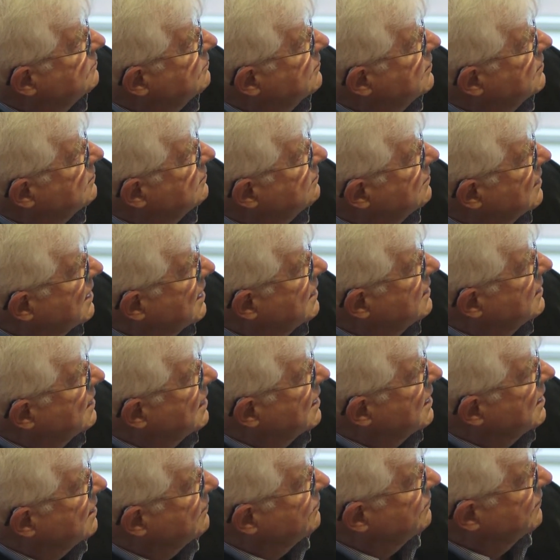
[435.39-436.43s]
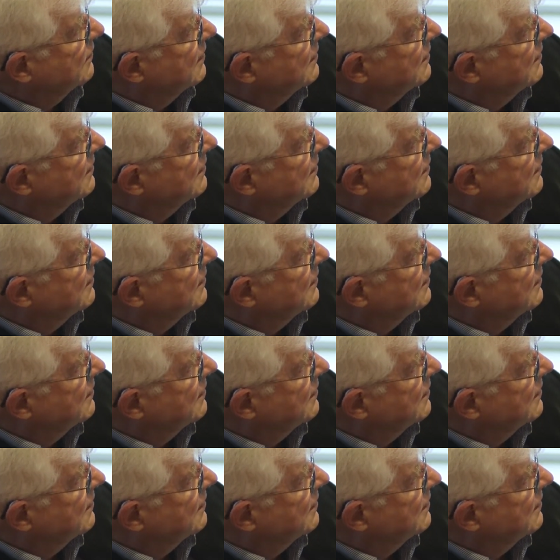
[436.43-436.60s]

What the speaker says: We do not have